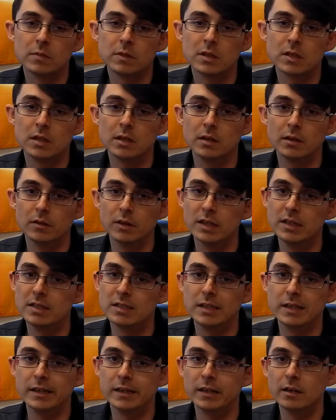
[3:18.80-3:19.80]
some
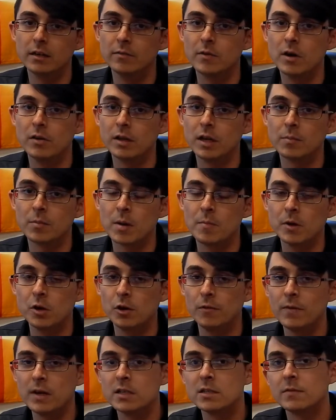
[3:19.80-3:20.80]
listing of all the upcoming
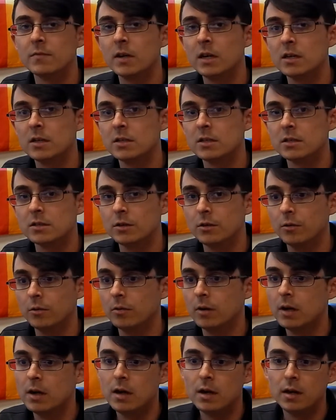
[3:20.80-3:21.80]
UFS events.
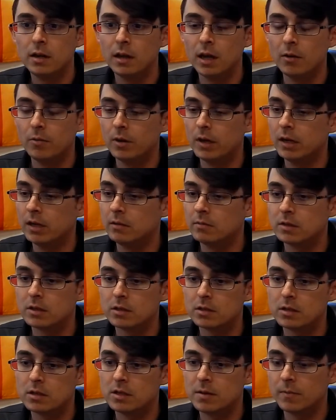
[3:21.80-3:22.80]
So that way,
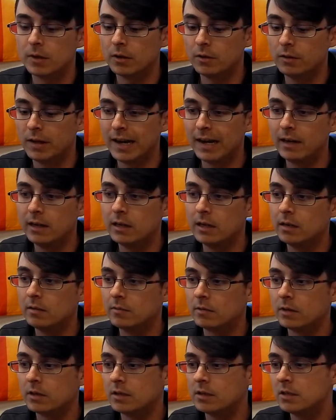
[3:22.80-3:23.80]
it's just something a little handy.
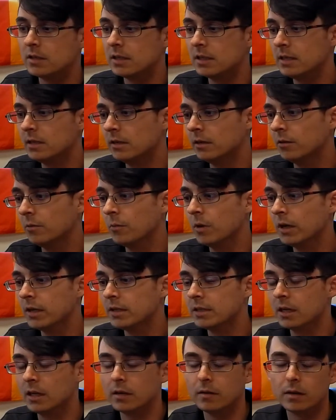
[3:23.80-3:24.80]
You can see,
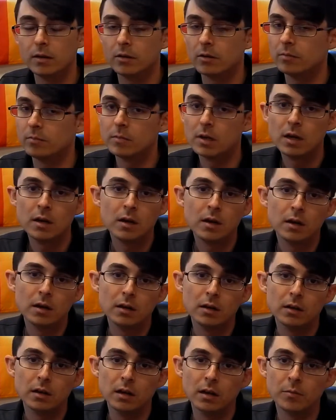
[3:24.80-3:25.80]
what either
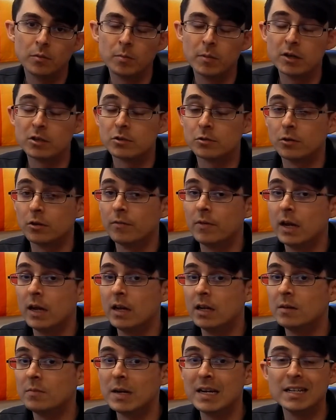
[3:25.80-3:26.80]
Premier Store
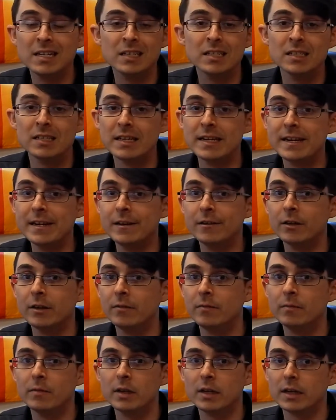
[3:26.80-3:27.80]
event, PTC, or
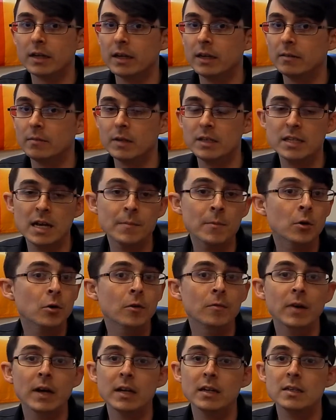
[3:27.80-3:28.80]
even like a
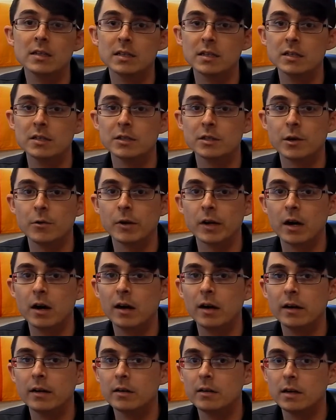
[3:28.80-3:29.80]
demo event is going
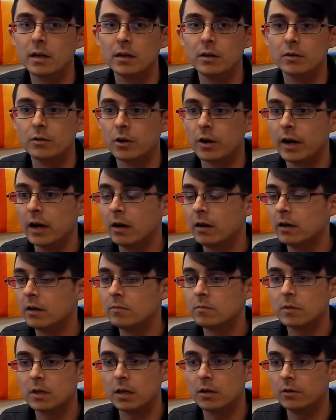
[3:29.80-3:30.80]
on in your
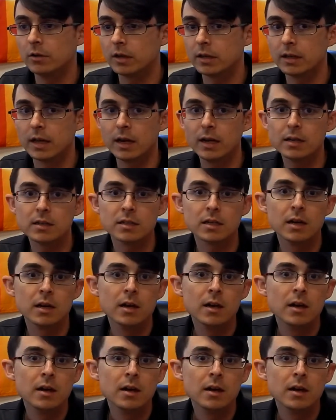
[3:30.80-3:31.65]
area. Kind of look at that.